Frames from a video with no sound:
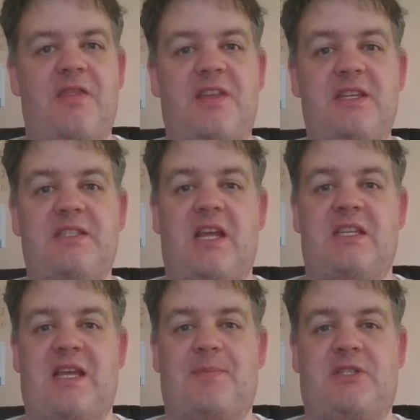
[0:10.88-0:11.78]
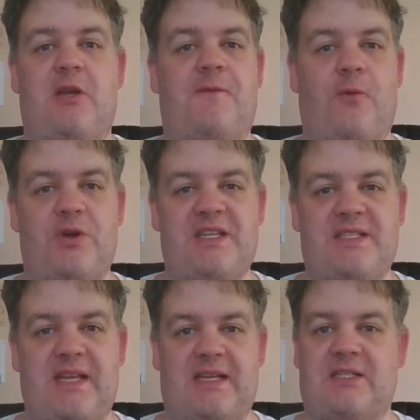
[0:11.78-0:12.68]
This is episode
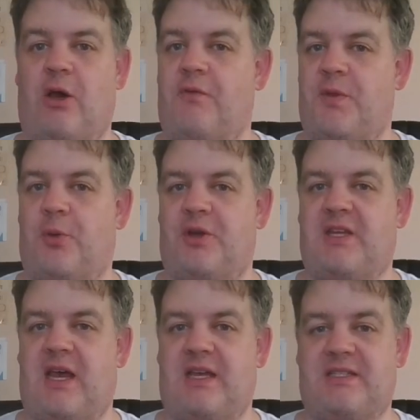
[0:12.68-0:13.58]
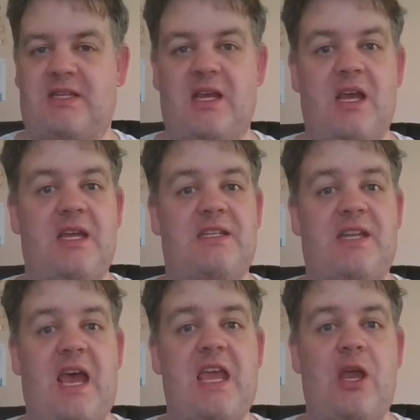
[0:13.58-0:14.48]
46 of the podcast.
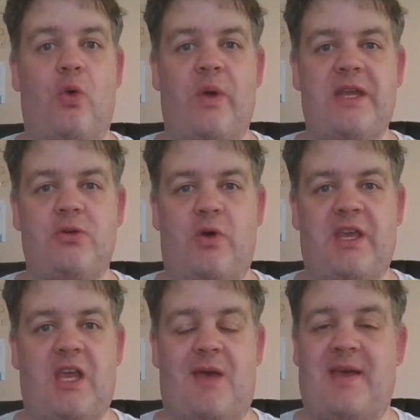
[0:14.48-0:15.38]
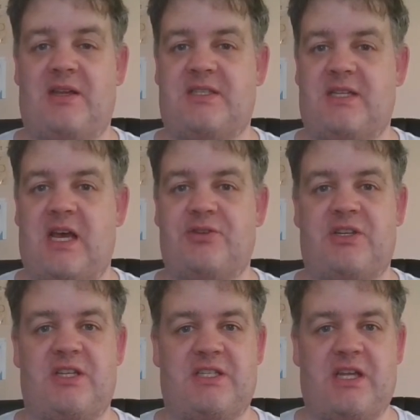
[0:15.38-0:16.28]
Today we're talking about Star Trek
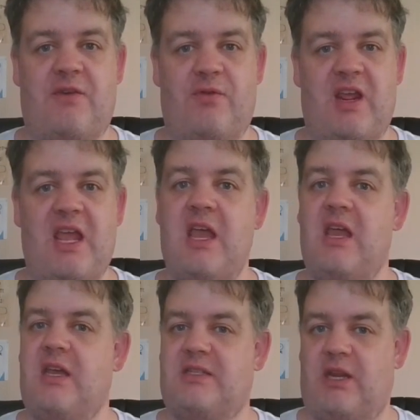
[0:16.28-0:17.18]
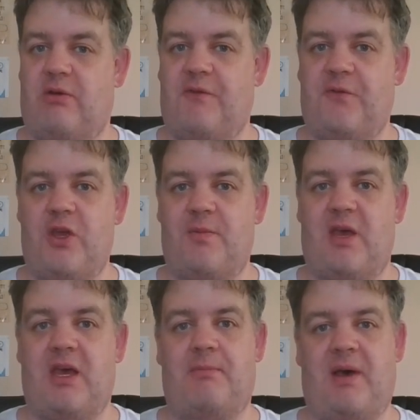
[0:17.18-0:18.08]
Discovery, Terra
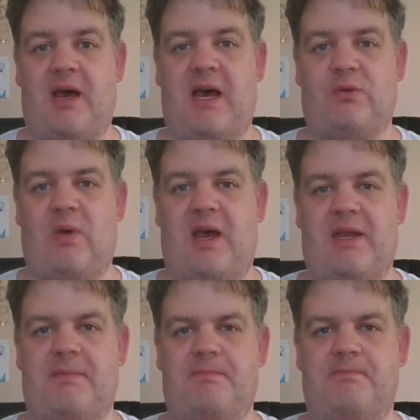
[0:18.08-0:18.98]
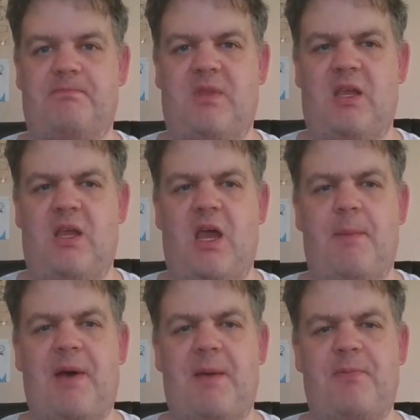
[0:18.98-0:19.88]
Firma, Part 1.
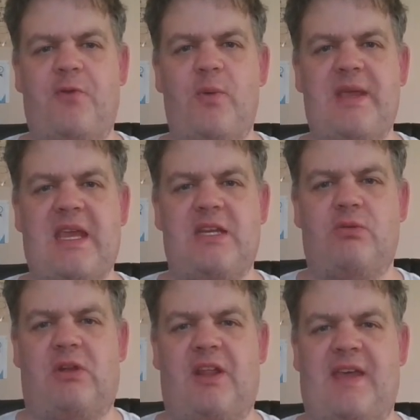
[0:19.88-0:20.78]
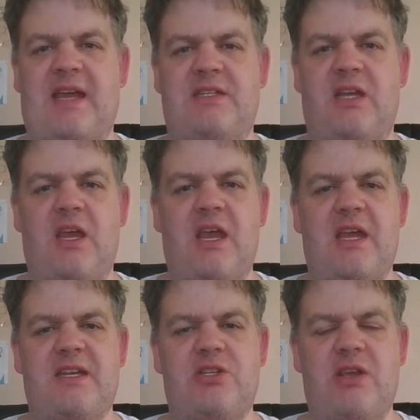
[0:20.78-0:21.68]
But before we get into all of that,
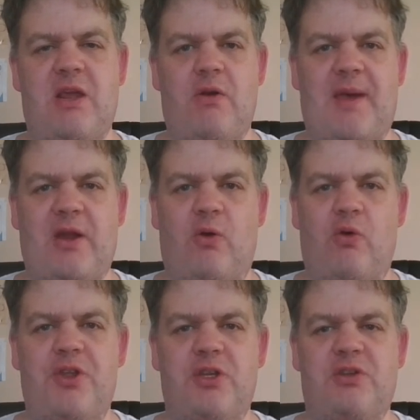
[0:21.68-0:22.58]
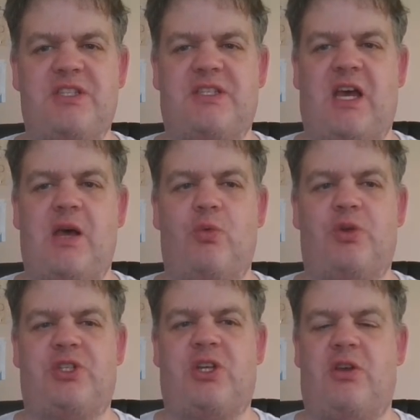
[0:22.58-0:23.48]
did you hear about all the new Star
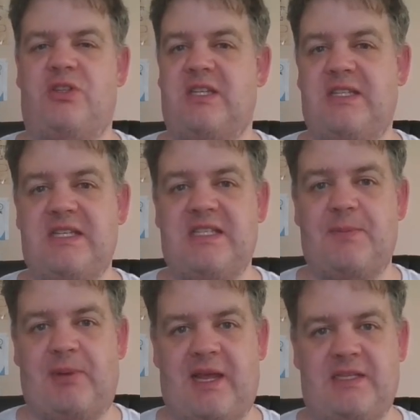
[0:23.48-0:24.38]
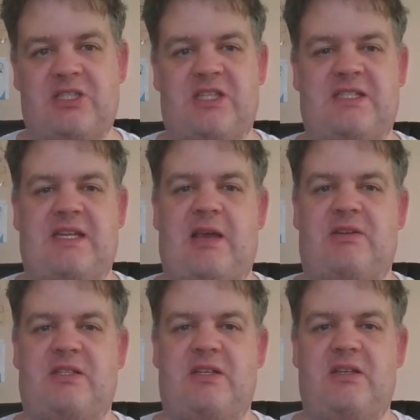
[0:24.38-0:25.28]
Wars shows that Disney Plus just announced?